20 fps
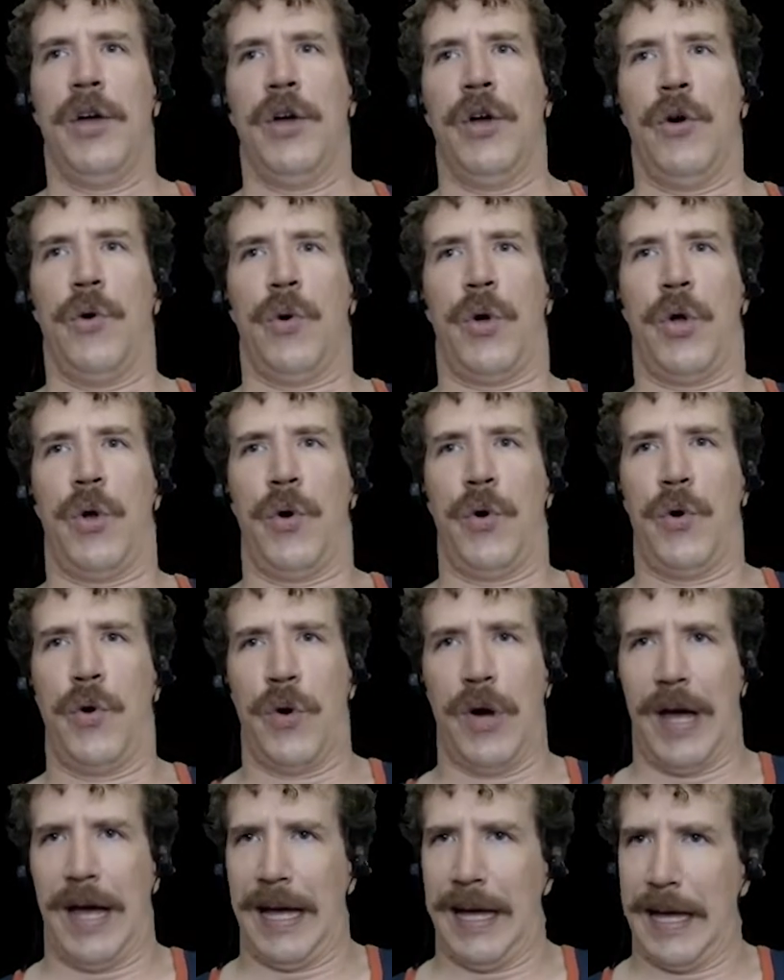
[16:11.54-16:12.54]

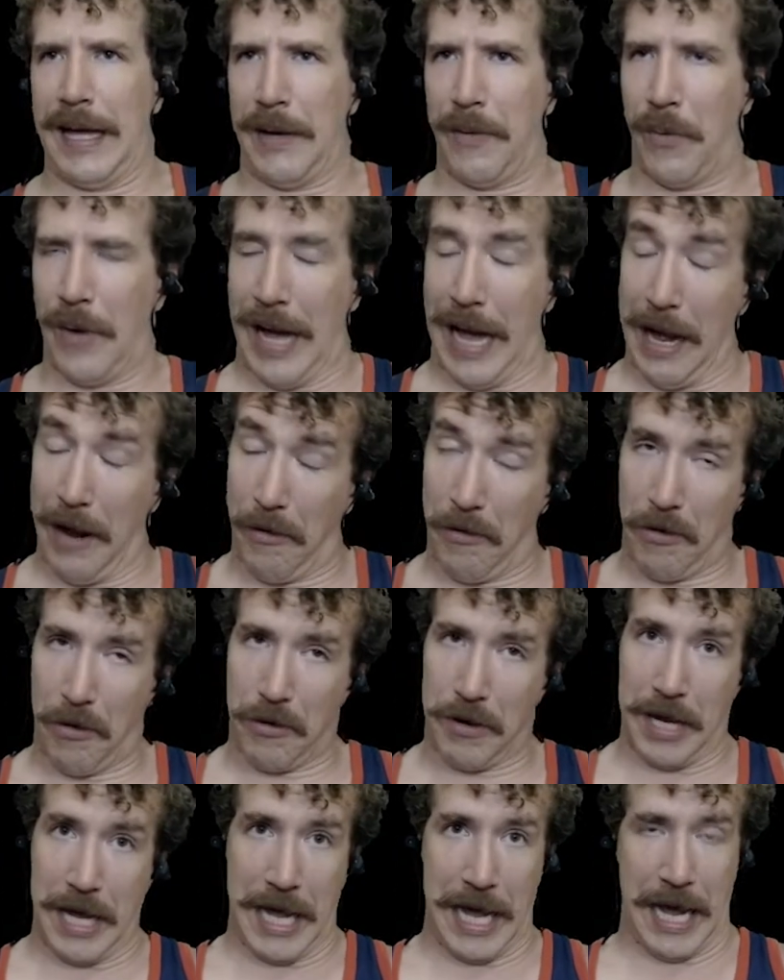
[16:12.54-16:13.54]
Whew. Wow,
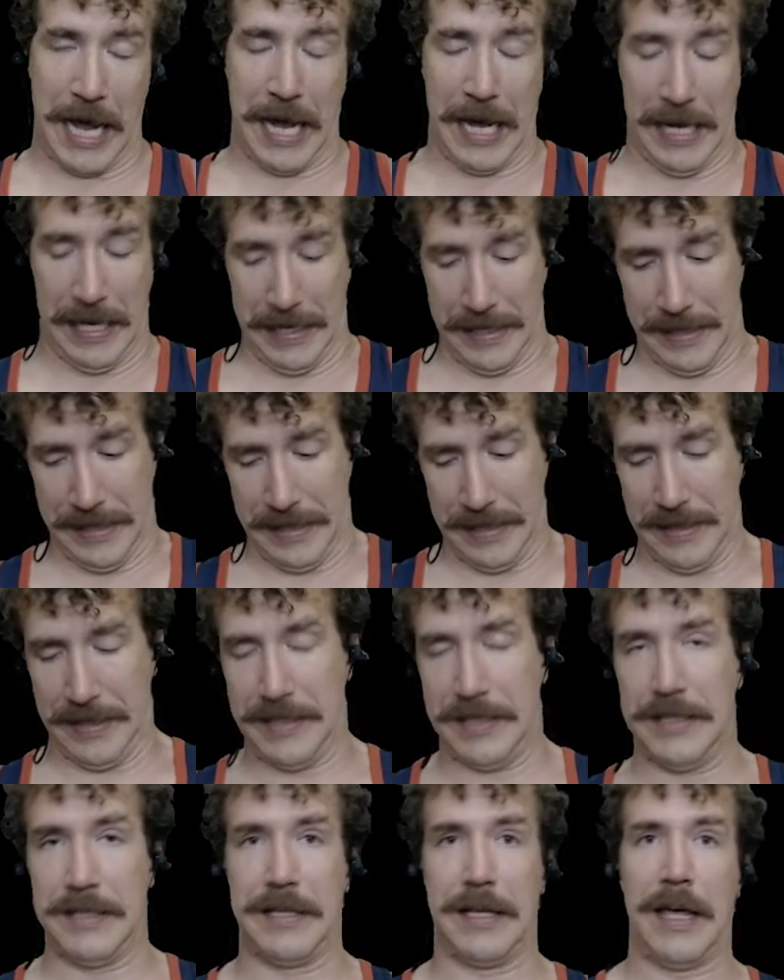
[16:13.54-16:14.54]
okay.
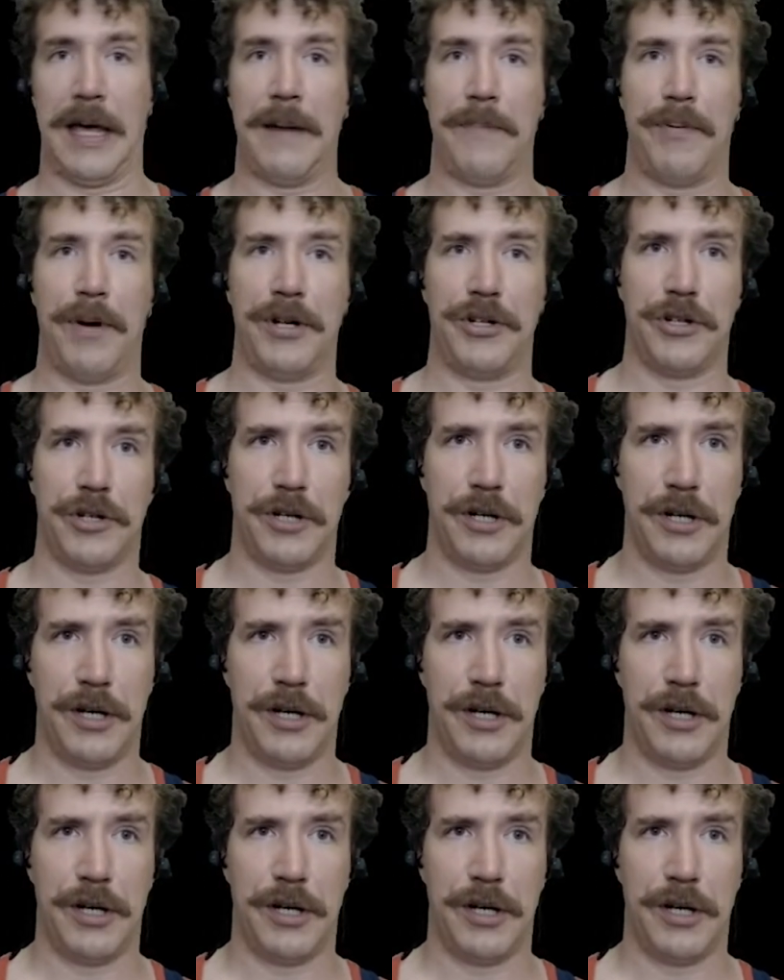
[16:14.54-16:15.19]
This is a lot of pressure.